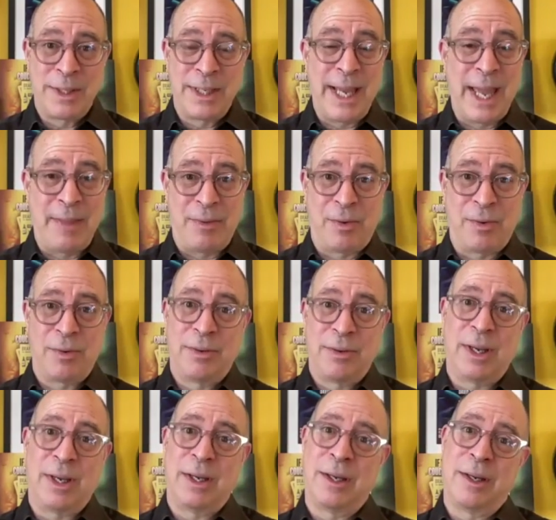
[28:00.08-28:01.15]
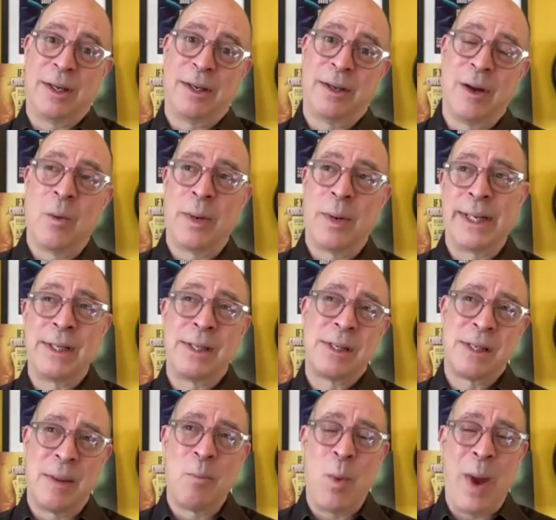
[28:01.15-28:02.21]
all together, And in
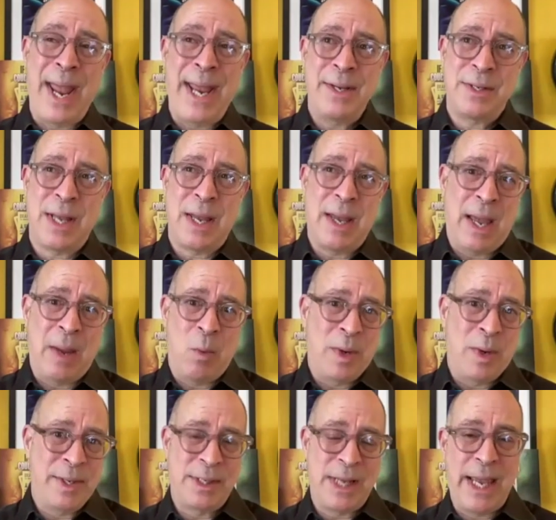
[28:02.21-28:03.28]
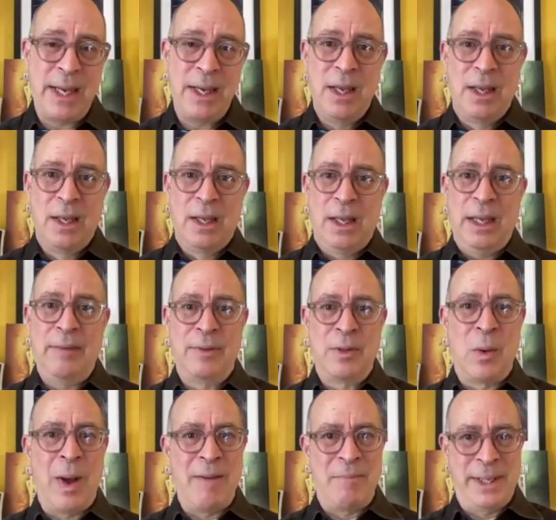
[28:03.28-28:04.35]
some ways, I want to say,
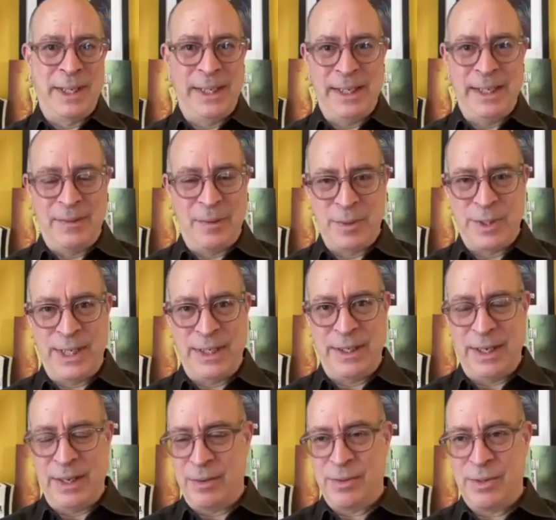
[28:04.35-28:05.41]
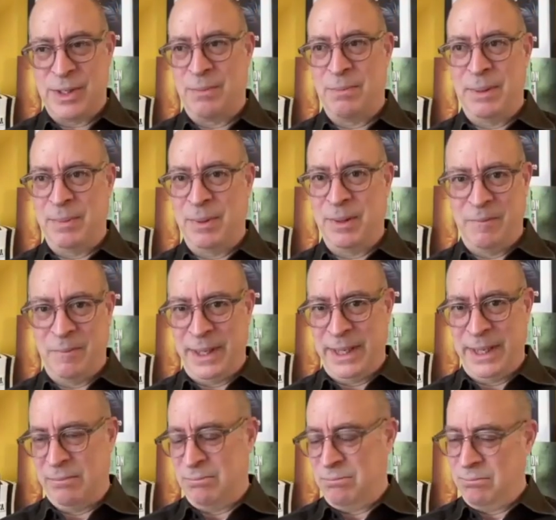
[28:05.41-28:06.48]
even though I've been in it 13 years and people have
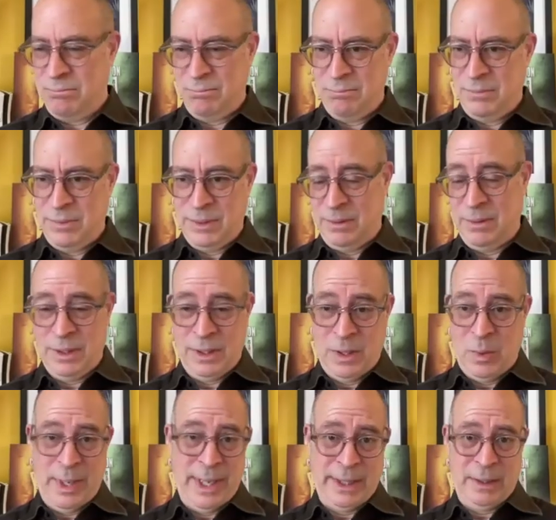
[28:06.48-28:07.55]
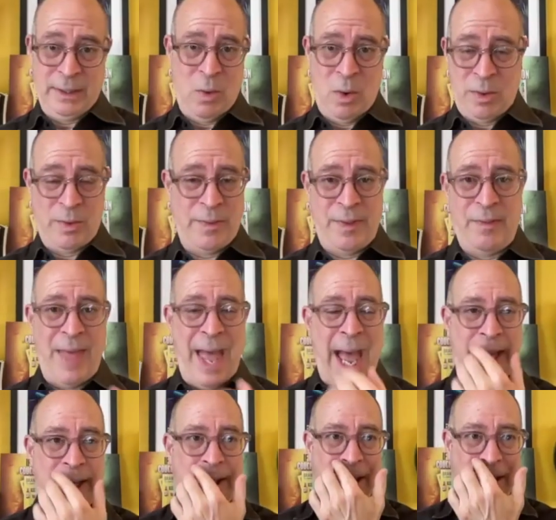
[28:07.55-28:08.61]
been in it longer than
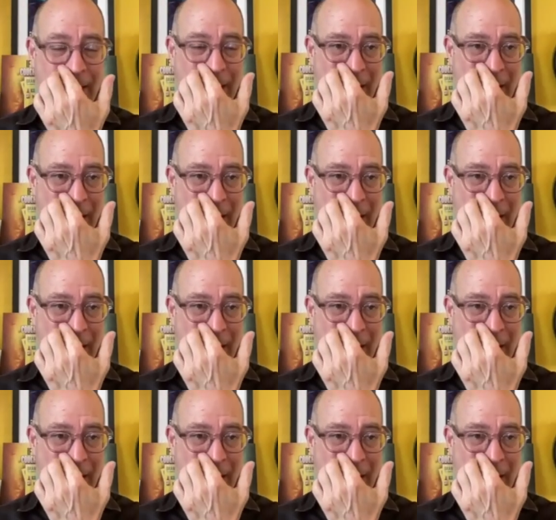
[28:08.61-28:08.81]
that.